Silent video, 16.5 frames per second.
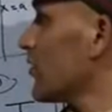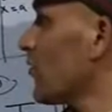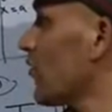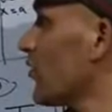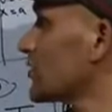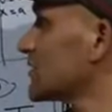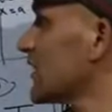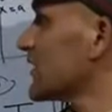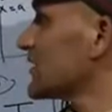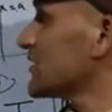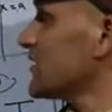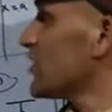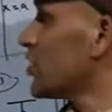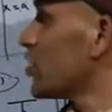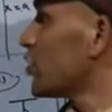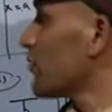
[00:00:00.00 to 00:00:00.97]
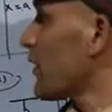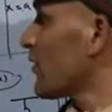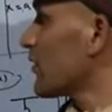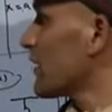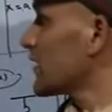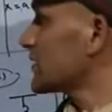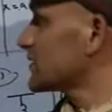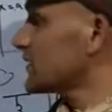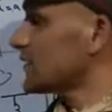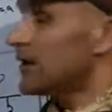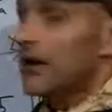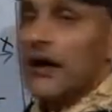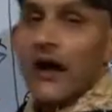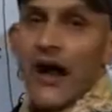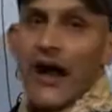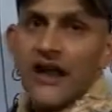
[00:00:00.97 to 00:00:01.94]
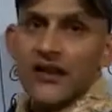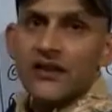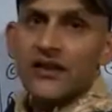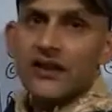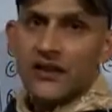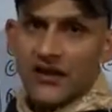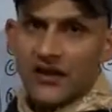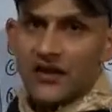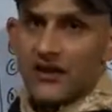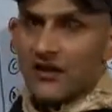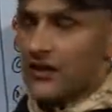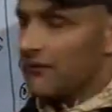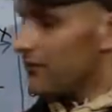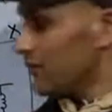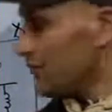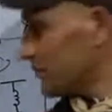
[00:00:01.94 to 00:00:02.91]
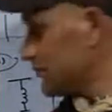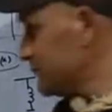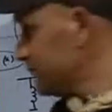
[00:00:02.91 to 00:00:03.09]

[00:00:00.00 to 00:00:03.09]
cos x, e to the power x, anything he can give you.